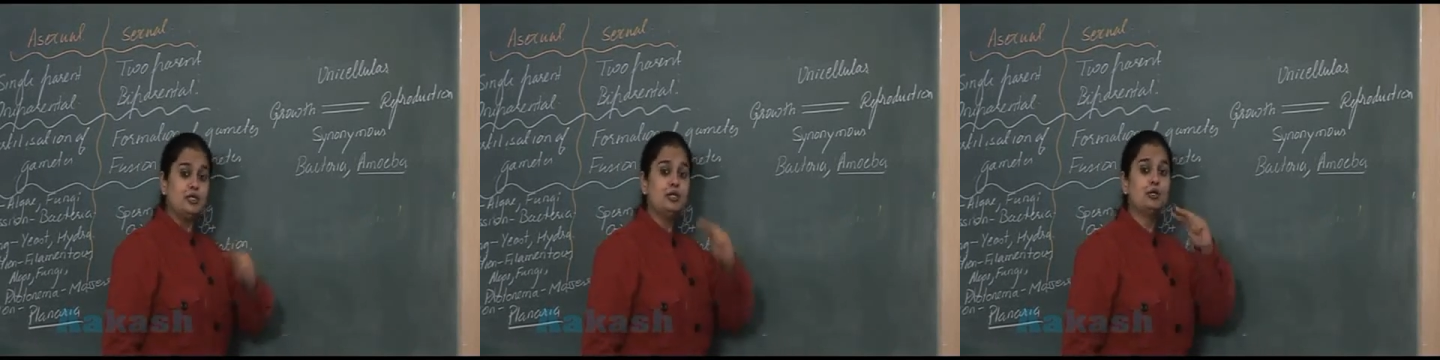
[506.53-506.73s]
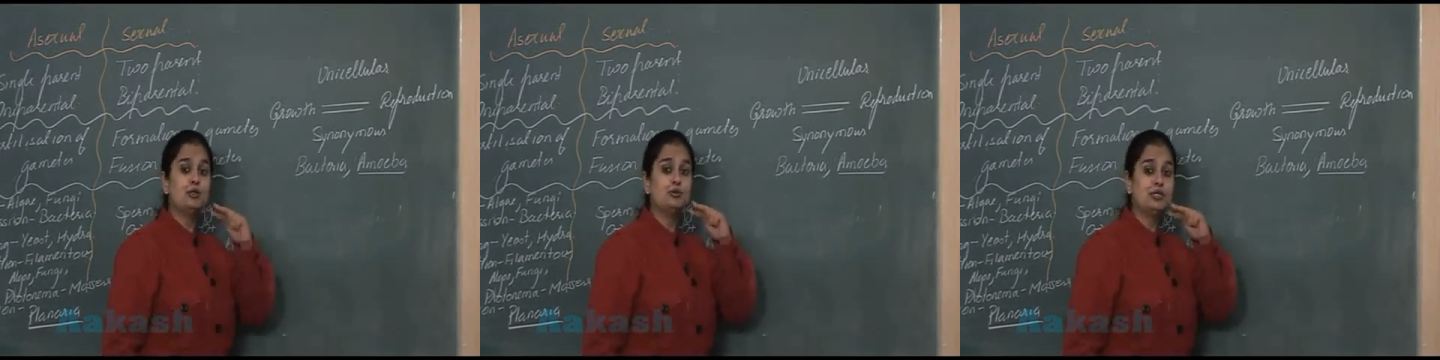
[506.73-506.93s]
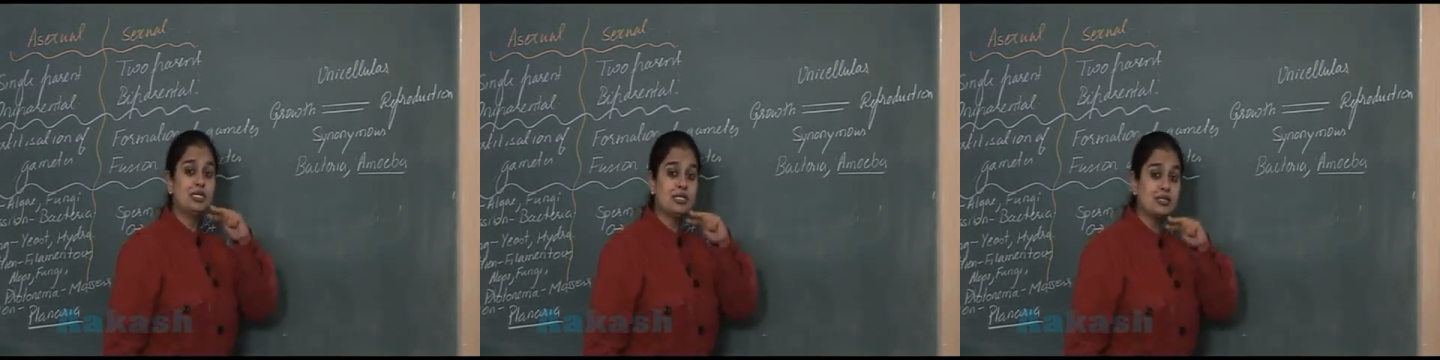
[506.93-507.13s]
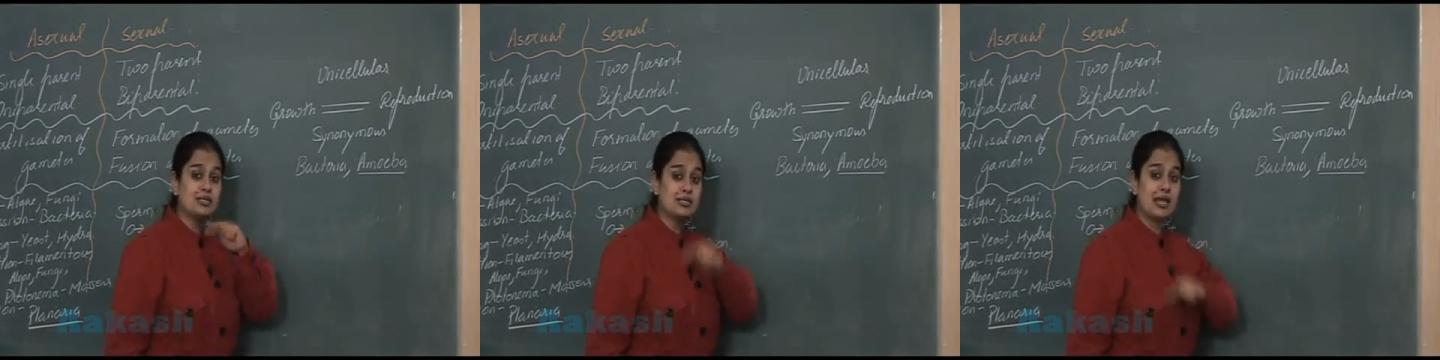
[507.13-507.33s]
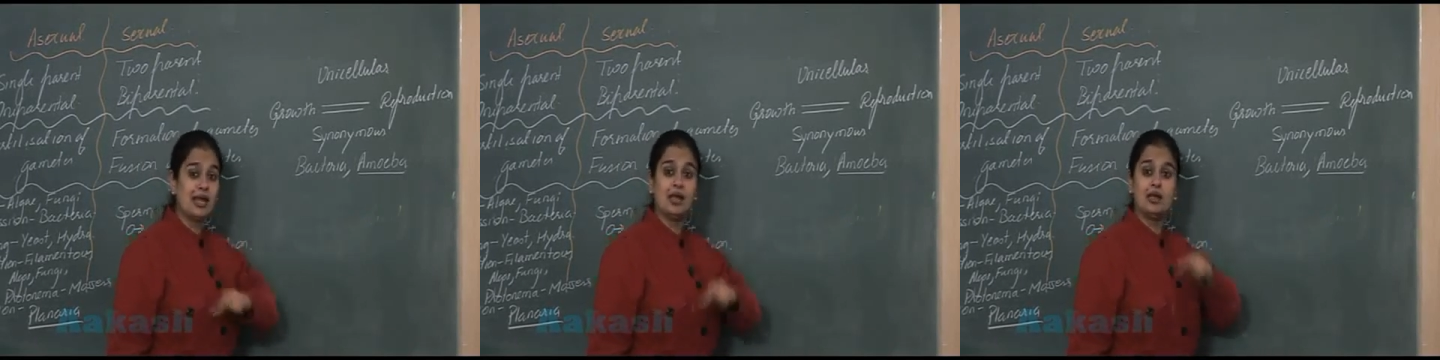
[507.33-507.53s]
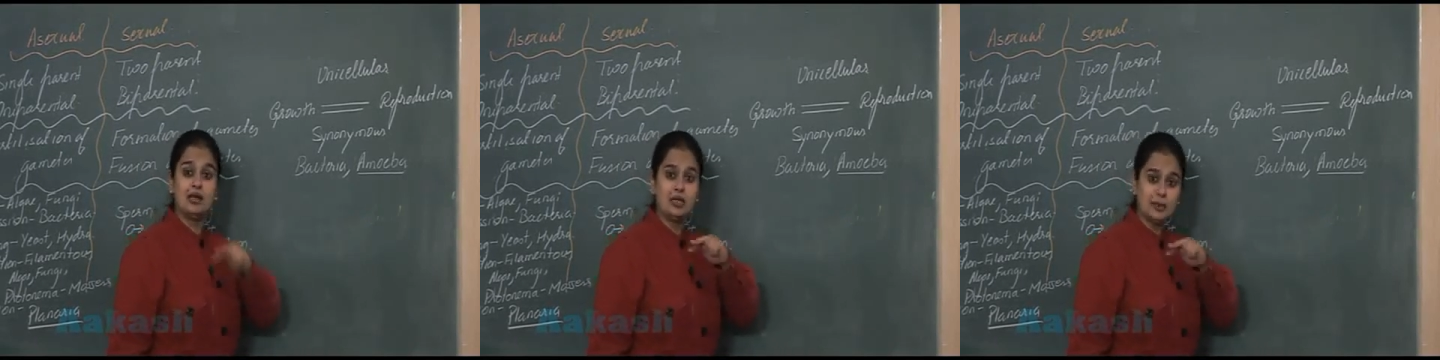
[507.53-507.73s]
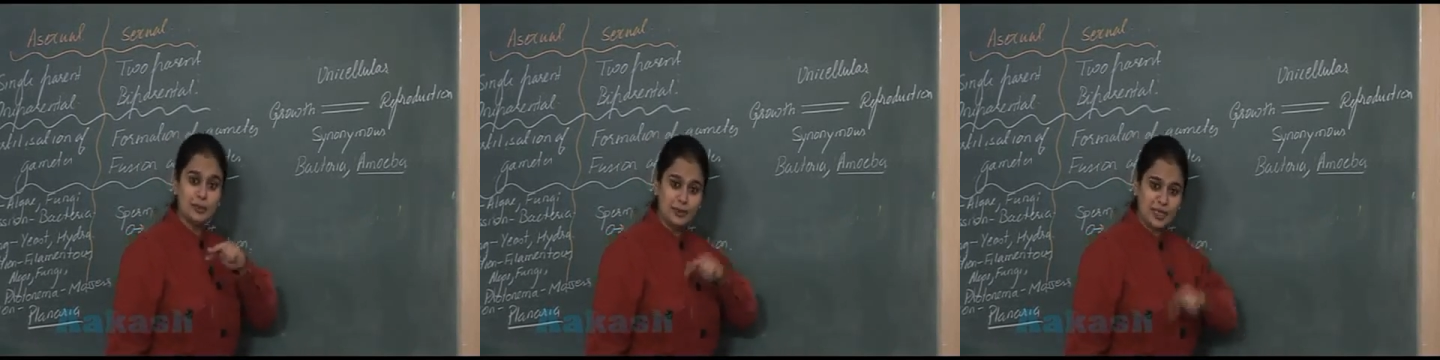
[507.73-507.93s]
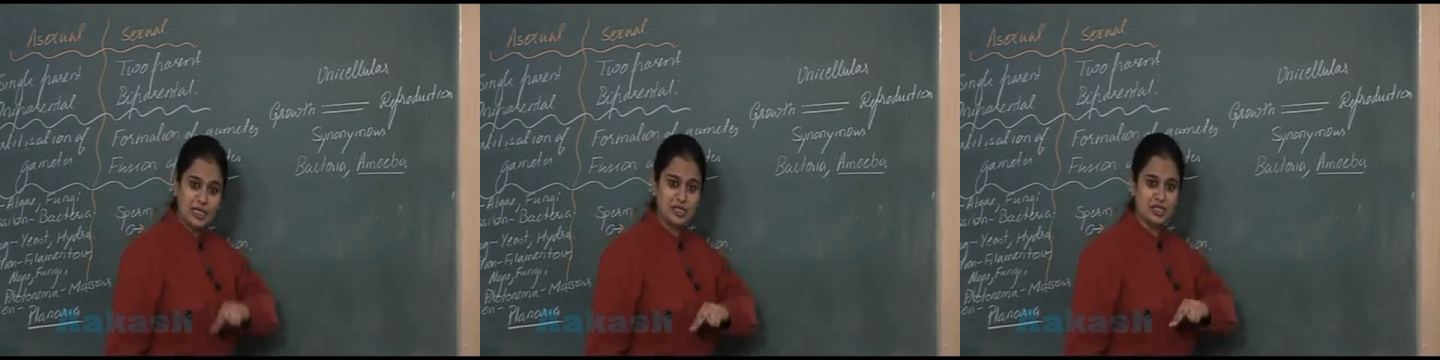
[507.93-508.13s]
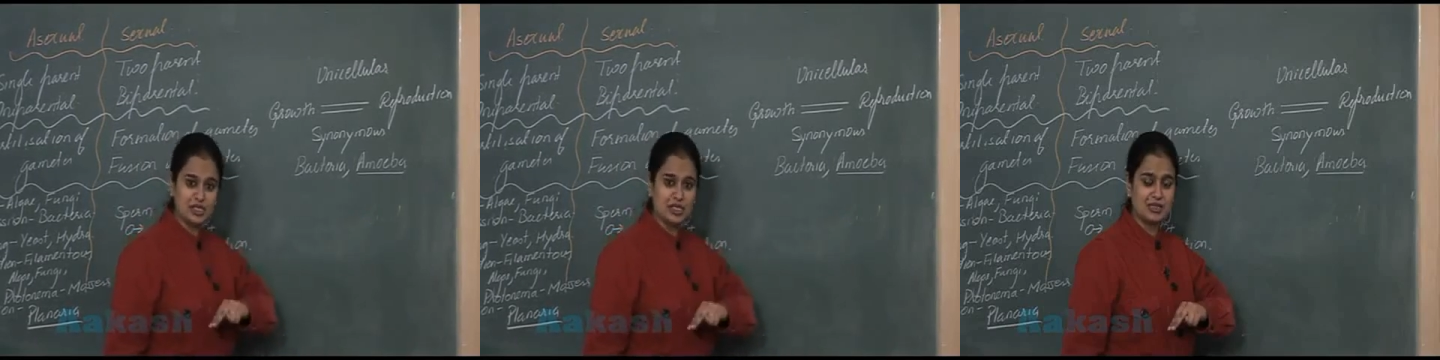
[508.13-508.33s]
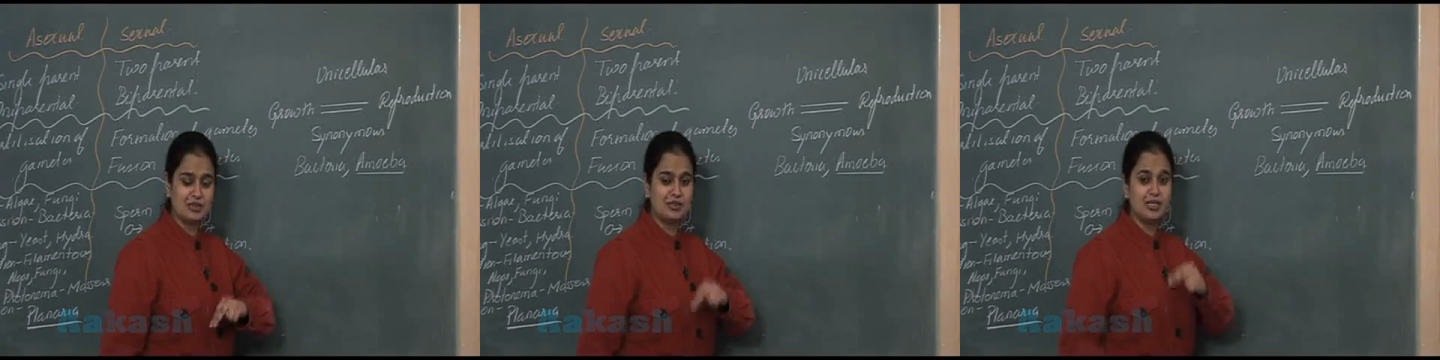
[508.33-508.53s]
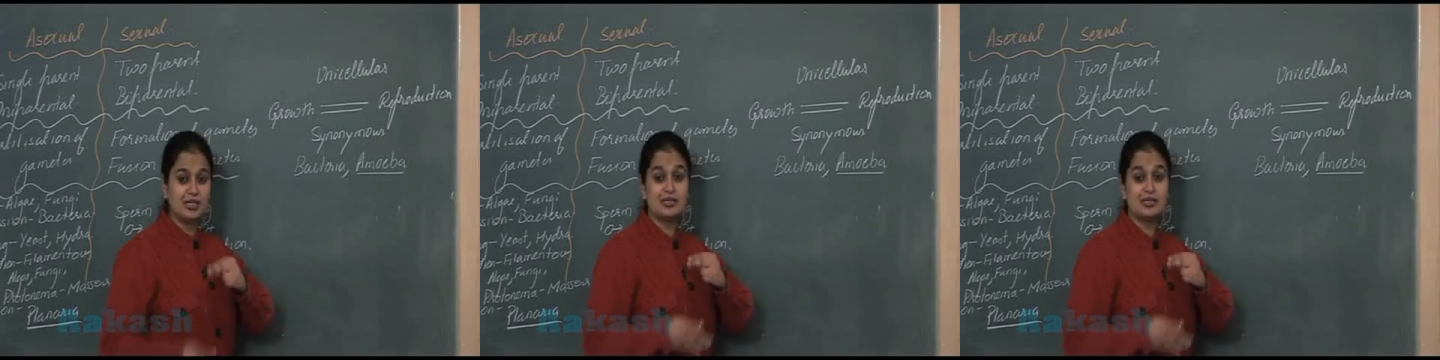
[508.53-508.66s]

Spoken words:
due to the cell division,